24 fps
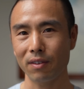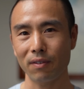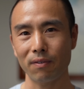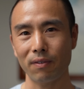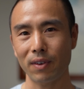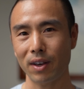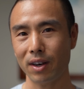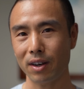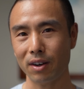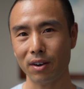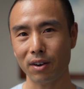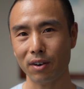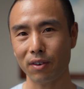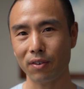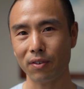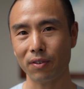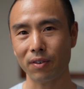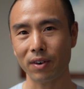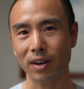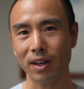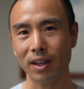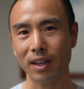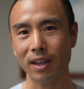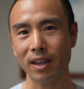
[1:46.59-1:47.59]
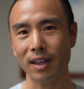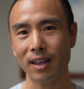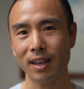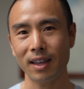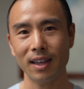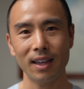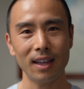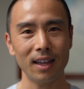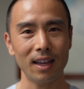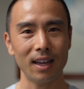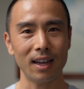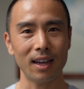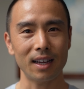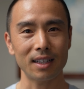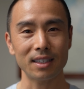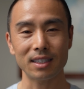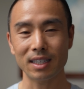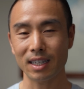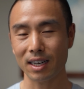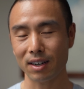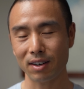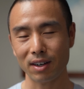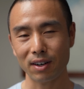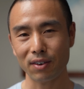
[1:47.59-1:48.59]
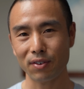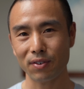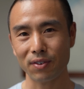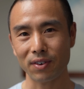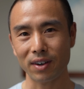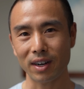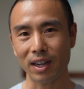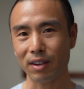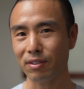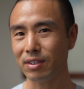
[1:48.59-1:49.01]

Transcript: vinegar free, uh, dairy free.